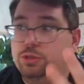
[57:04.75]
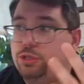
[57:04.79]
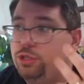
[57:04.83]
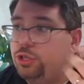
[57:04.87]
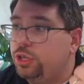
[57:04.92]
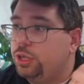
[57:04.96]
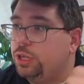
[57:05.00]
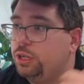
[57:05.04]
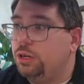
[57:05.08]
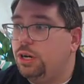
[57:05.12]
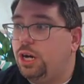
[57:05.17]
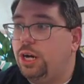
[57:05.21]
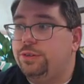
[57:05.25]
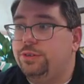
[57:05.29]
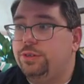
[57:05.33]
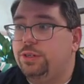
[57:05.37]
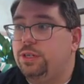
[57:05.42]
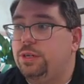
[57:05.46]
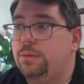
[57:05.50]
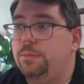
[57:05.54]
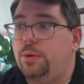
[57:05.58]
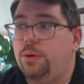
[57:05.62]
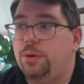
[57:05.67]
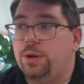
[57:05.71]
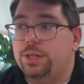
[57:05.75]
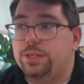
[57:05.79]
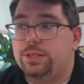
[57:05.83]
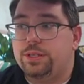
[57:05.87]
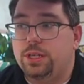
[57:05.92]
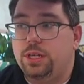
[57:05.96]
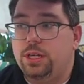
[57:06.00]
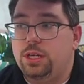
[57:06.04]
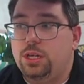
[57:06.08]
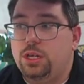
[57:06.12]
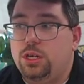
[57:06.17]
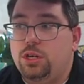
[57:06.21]
Sugar, other
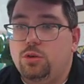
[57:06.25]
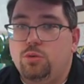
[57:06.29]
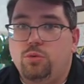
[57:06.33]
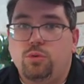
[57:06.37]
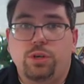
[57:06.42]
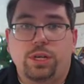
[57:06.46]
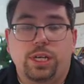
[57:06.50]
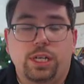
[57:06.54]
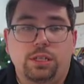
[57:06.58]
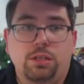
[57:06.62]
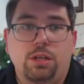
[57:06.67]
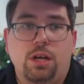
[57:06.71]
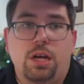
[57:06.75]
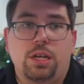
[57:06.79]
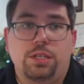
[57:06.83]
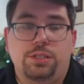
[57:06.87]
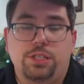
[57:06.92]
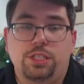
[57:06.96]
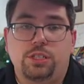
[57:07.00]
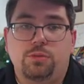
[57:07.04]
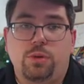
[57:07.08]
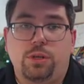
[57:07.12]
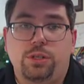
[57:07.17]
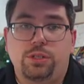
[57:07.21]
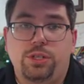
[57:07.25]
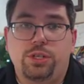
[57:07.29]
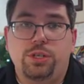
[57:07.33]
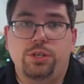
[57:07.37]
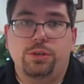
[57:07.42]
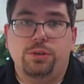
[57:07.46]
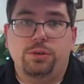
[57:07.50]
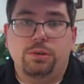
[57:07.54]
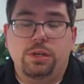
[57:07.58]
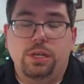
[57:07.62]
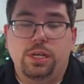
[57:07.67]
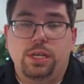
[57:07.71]
components will get lost as well
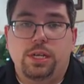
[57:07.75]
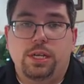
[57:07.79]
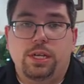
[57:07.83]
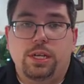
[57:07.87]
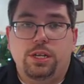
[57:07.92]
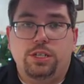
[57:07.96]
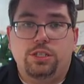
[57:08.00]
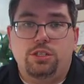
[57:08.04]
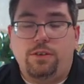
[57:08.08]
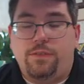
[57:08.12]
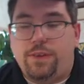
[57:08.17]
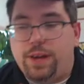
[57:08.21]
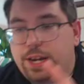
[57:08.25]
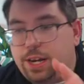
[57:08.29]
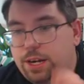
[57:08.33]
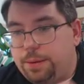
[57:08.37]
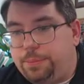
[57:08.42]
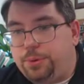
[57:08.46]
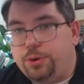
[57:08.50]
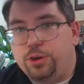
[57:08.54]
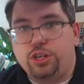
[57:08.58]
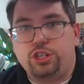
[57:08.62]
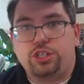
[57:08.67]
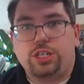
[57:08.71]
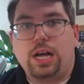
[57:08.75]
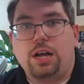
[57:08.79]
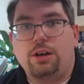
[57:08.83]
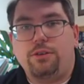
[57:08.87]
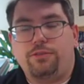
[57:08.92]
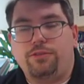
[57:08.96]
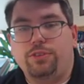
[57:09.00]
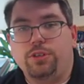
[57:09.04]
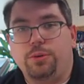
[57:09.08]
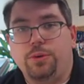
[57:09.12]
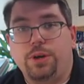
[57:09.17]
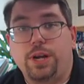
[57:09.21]
too. So if I need to push
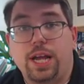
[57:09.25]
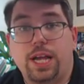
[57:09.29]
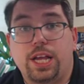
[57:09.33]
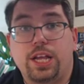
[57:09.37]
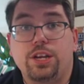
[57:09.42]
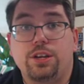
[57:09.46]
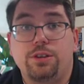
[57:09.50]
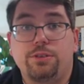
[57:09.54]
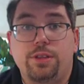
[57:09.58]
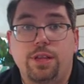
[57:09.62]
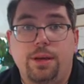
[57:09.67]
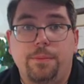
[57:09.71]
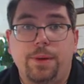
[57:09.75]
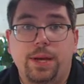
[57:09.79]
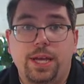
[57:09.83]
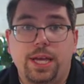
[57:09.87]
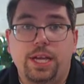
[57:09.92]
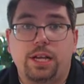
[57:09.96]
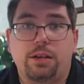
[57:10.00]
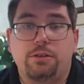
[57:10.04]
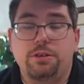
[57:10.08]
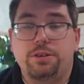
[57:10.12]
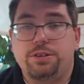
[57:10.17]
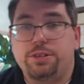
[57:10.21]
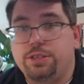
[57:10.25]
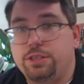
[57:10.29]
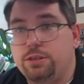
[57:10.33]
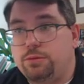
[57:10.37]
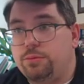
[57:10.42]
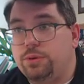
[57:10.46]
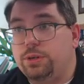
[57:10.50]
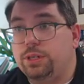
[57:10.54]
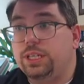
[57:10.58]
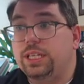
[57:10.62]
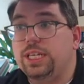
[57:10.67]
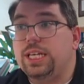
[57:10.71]
out fluid, I can do that by increasing the
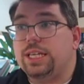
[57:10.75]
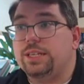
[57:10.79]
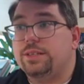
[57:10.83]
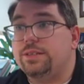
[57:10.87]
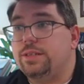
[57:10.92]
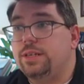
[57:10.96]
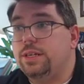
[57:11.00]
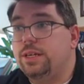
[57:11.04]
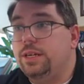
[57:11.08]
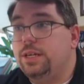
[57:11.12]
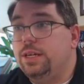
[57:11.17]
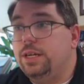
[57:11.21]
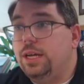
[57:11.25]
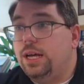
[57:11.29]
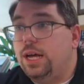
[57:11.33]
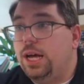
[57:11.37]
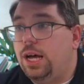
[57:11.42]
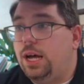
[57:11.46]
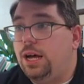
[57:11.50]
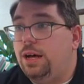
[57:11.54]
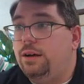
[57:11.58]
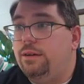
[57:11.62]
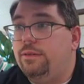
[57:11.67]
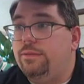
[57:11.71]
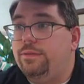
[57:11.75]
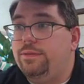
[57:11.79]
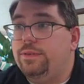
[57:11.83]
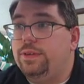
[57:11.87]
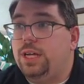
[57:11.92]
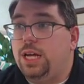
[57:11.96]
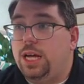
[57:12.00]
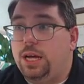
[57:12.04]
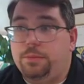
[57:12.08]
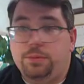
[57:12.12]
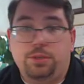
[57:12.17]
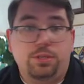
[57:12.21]
release of
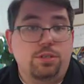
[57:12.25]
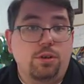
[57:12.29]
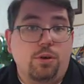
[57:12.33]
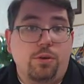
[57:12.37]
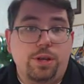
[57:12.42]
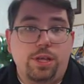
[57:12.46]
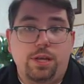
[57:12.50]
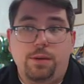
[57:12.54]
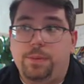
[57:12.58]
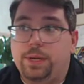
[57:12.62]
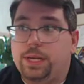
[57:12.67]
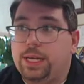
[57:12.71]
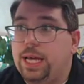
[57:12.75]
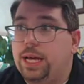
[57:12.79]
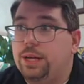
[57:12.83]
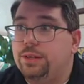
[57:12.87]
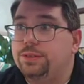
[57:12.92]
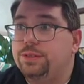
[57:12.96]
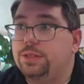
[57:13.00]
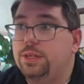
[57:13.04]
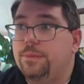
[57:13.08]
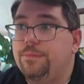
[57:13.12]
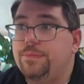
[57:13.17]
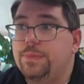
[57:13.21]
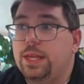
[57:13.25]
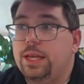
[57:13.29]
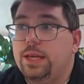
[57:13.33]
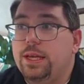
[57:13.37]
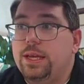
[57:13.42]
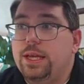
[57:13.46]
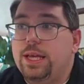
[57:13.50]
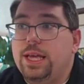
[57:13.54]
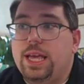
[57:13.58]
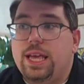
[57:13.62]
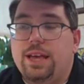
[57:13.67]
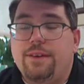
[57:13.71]
sodium and calcium.
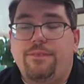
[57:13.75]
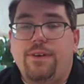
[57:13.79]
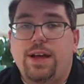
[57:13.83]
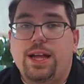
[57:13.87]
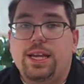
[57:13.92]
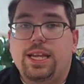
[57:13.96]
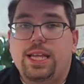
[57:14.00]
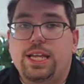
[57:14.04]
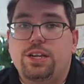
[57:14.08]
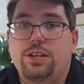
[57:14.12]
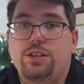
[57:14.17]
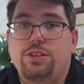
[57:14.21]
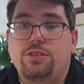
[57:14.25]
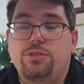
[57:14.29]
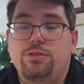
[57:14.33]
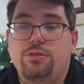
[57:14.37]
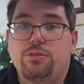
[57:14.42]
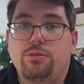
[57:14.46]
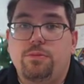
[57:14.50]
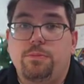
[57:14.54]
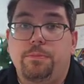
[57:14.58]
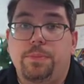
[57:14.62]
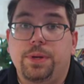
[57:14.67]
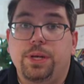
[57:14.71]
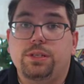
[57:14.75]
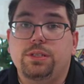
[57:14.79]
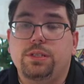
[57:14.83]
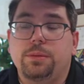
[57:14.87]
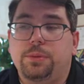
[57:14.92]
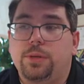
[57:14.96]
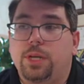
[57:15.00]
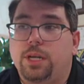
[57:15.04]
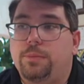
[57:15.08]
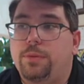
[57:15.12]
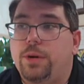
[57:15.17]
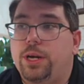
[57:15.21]
If I need to build the
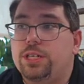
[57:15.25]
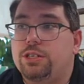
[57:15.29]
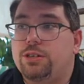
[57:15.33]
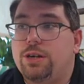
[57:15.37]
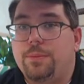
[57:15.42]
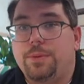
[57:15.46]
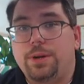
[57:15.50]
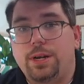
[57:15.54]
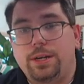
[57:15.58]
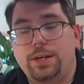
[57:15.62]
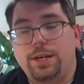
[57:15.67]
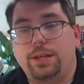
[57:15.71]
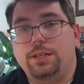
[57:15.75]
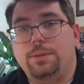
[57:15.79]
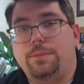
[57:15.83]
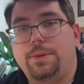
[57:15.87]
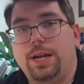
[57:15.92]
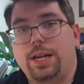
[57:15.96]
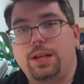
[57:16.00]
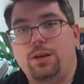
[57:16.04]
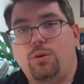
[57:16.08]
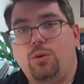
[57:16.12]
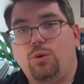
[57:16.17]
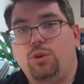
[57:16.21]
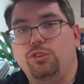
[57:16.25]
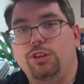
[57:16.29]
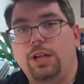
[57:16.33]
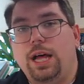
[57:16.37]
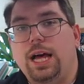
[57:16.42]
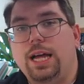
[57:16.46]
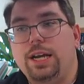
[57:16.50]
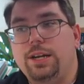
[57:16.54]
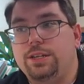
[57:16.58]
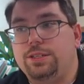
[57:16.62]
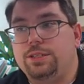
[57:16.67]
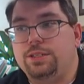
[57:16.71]
blood pressure, I'm going to tell the body hold
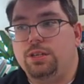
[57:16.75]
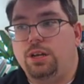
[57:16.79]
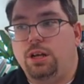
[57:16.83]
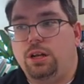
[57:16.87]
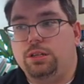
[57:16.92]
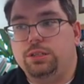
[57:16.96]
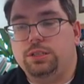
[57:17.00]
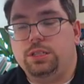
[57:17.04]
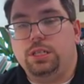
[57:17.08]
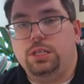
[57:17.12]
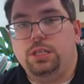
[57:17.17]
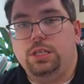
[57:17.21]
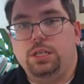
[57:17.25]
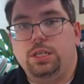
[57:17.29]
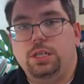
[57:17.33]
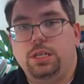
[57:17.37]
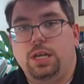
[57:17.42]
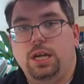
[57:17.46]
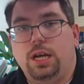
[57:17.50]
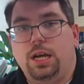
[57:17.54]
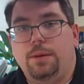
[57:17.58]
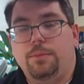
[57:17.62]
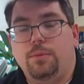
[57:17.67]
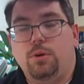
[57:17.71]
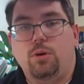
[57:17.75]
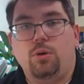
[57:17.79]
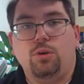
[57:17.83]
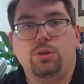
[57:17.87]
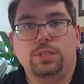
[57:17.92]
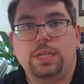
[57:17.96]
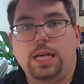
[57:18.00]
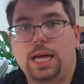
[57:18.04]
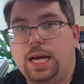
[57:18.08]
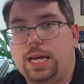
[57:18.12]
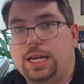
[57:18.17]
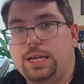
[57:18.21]
on to salt,
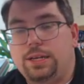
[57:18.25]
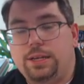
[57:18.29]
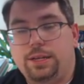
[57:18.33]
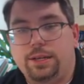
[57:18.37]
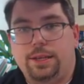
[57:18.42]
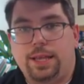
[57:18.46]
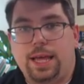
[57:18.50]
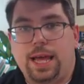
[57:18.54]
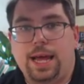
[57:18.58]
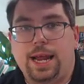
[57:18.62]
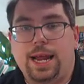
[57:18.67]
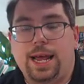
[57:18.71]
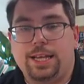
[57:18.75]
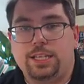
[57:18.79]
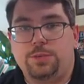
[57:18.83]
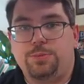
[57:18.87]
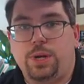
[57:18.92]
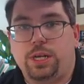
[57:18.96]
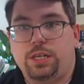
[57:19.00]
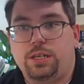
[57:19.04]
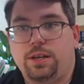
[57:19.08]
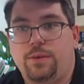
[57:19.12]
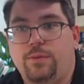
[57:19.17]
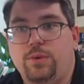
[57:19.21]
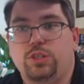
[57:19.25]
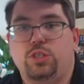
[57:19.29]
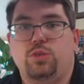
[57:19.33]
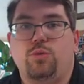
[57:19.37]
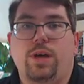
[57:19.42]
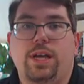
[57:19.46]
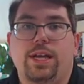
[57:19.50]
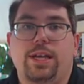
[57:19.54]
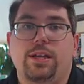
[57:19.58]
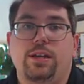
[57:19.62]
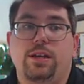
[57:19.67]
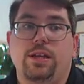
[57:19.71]
hold on to that aspect of it
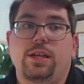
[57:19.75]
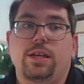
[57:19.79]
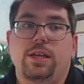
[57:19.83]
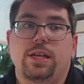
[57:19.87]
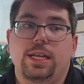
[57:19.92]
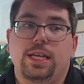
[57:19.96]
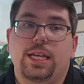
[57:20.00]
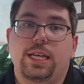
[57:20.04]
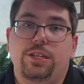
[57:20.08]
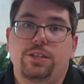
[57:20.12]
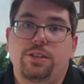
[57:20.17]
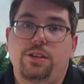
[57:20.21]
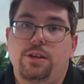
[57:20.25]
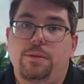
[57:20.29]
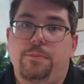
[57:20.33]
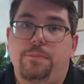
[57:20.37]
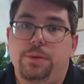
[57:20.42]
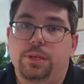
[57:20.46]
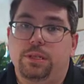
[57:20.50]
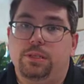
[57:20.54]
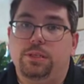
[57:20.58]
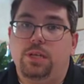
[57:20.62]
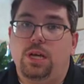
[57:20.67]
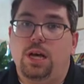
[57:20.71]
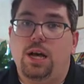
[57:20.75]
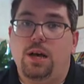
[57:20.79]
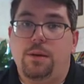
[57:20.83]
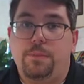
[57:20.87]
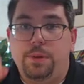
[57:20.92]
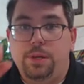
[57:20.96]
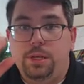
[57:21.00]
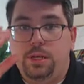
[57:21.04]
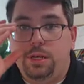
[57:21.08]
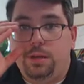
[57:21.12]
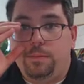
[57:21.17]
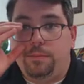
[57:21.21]
so I can continue to build
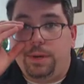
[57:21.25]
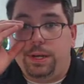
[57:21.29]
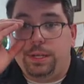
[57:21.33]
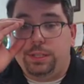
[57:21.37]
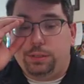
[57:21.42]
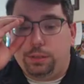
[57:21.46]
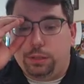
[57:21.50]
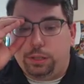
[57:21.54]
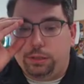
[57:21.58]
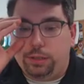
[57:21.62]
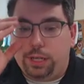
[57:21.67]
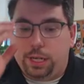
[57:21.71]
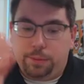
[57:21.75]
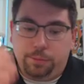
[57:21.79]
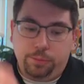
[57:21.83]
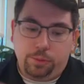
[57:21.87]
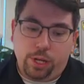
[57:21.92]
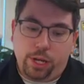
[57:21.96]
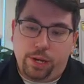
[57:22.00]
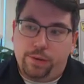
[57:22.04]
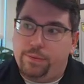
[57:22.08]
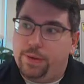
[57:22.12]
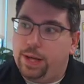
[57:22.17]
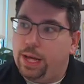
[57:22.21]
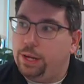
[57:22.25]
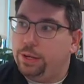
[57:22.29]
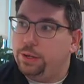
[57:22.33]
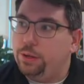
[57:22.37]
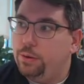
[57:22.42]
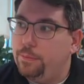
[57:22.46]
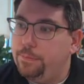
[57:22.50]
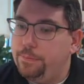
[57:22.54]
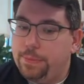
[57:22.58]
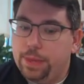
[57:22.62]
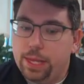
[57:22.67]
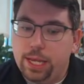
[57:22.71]
up my circulating blood
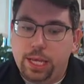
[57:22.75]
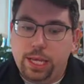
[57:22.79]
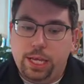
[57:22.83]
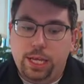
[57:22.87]
volume.